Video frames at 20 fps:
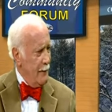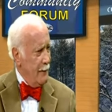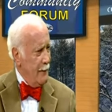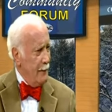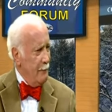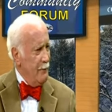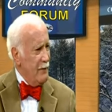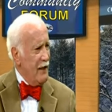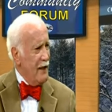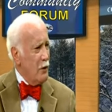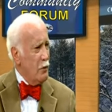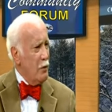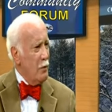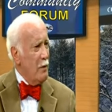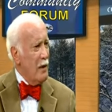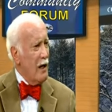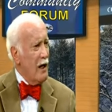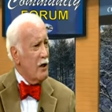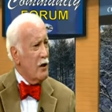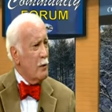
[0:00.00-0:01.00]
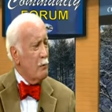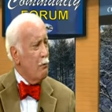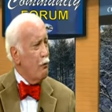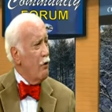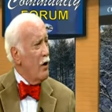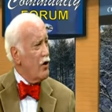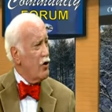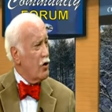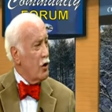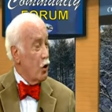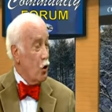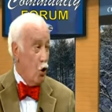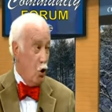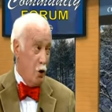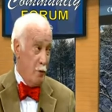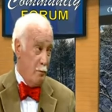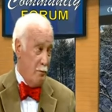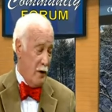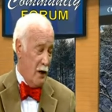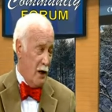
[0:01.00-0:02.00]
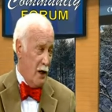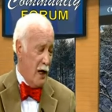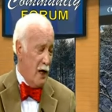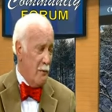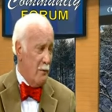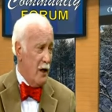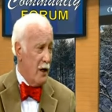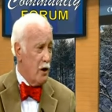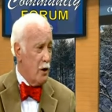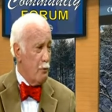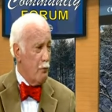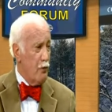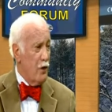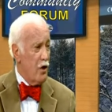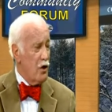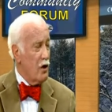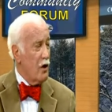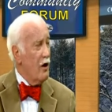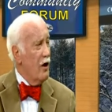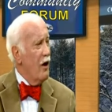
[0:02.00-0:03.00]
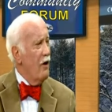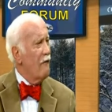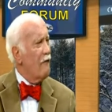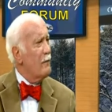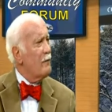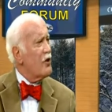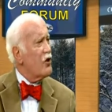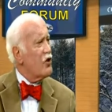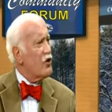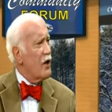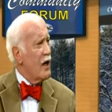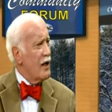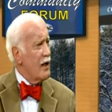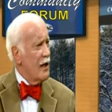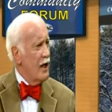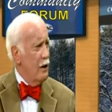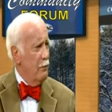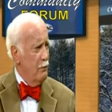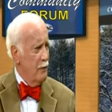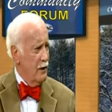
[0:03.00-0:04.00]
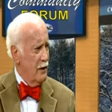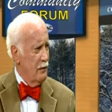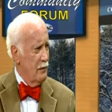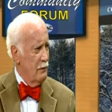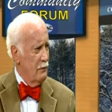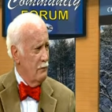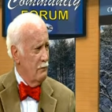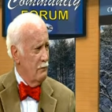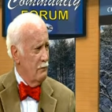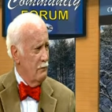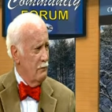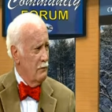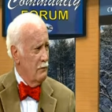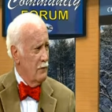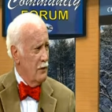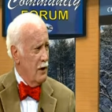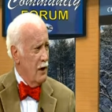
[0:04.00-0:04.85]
that it would be under pressure, could come under pressure from the state government. Mm -hmm.